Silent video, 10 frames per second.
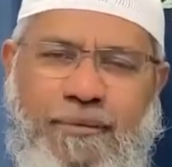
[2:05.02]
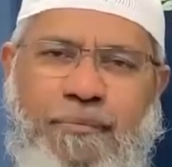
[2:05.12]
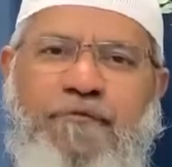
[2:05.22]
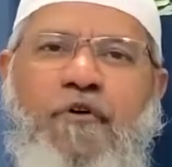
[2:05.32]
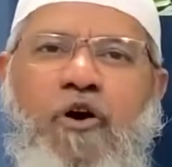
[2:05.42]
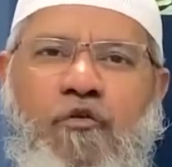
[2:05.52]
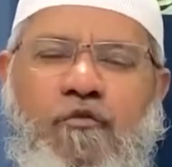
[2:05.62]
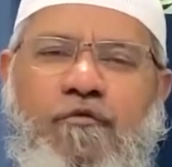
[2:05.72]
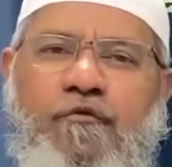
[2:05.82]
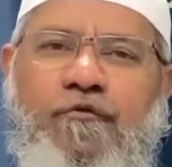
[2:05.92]

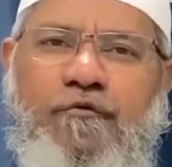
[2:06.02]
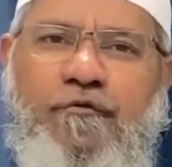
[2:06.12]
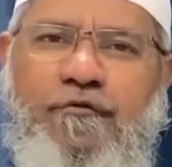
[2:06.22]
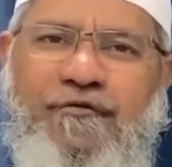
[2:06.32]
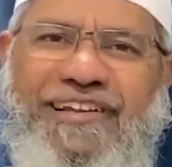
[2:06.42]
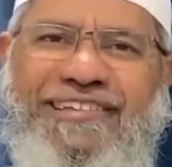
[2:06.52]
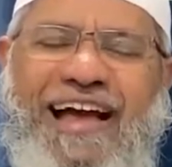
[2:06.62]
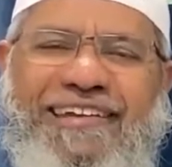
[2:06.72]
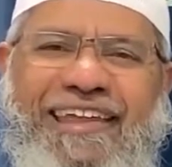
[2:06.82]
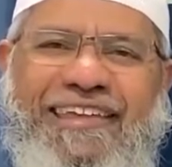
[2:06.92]
Before we
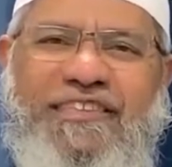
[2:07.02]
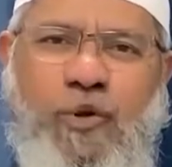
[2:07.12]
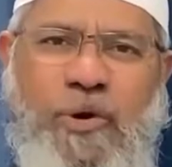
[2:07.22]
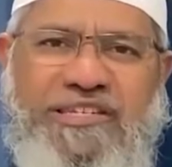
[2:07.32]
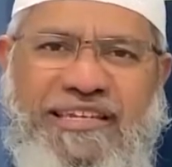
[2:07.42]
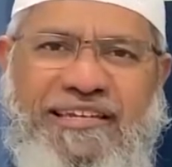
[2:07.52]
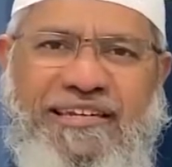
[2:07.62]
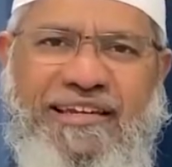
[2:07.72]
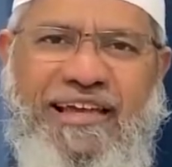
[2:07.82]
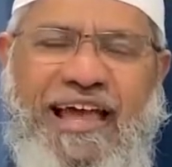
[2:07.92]
start taking the
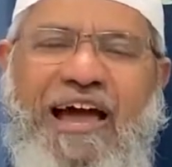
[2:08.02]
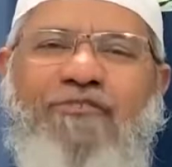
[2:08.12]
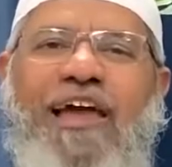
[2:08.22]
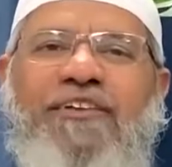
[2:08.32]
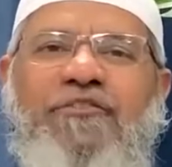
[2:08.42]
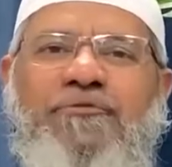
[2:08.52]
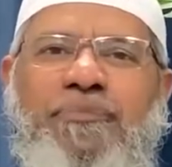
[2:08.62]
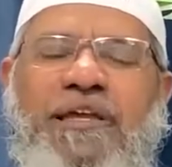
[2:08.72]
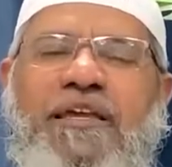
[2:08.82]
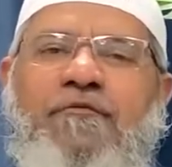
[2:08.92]
questions, I would like to
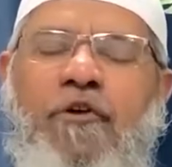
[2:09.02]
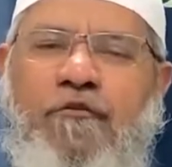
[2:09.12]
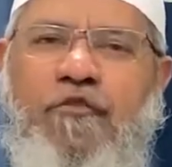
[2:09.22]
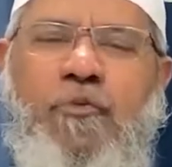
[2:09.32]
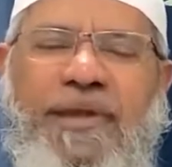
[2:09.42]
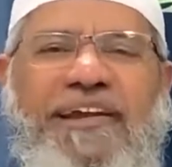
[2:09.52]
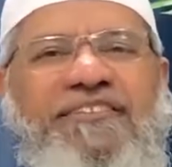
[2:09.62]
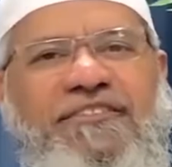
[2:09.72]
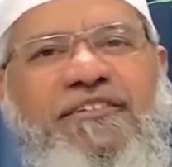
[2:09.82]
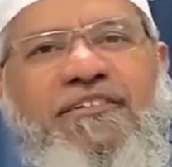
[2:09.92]
speak for a few
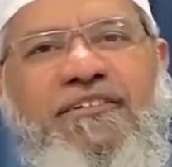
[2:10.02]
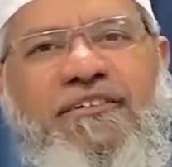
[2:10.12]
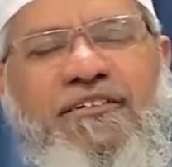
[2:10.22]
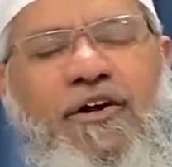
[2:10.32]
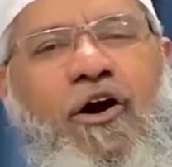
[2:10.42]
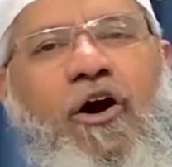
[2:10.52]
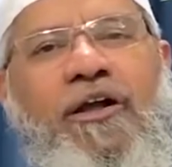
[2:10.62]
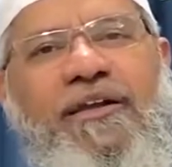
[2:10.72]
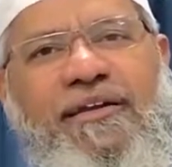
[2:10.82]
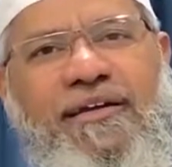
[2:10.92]
minutes
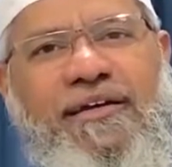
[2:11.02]
on